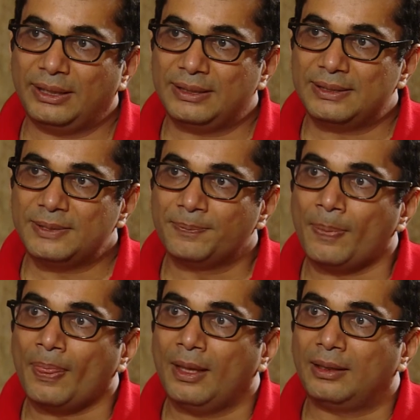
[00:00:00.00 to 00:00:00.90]
is
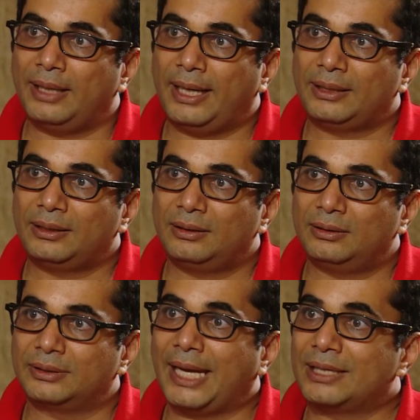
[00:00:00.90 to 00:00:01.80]
that
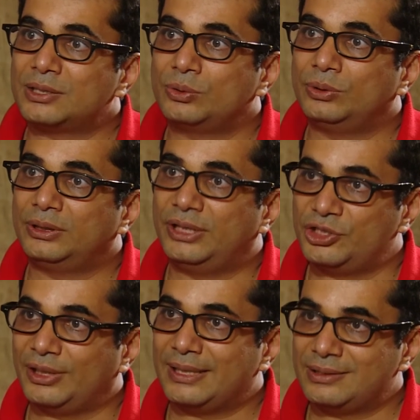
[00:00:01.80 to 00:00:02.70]
thanks to the
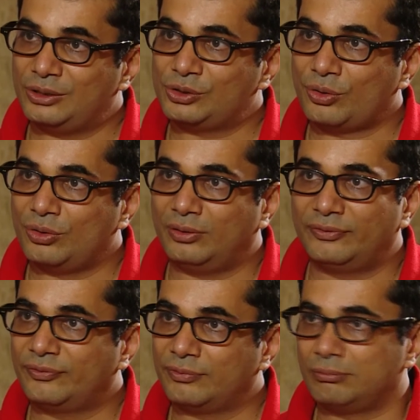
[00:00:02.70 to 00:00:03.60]
digitization of
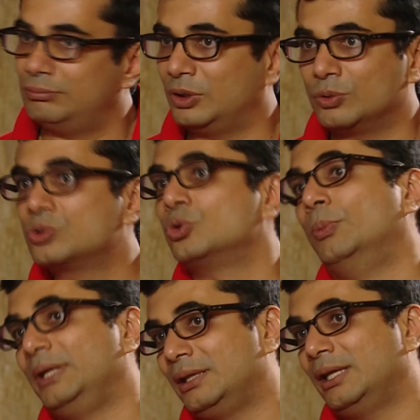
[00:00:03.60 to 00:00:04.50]
so
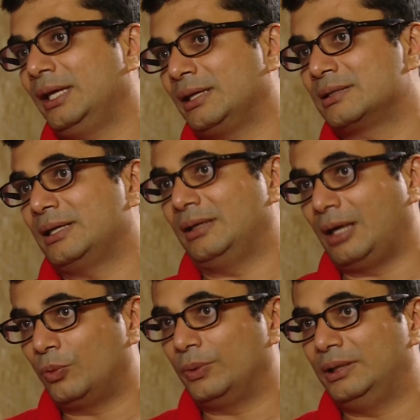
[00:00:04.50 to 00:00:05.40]
many things, and
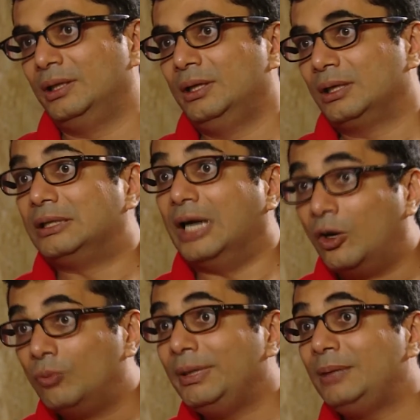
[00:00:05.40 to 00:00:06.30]
now with
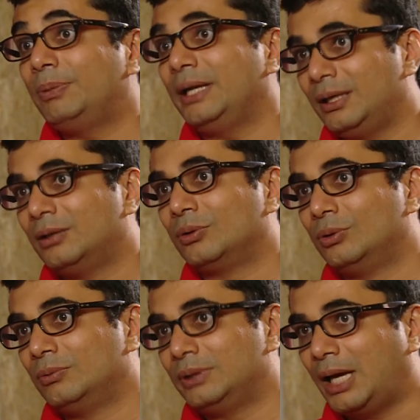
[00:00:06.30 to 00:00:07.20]
government playing a role
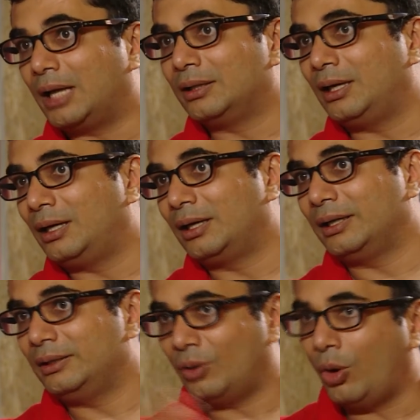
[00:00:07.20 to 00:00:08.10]
with Aadhaar
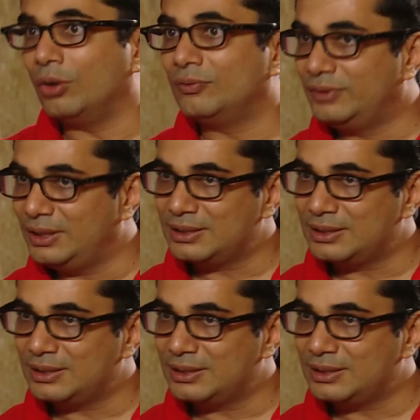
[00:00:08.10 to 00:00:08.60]
and all of these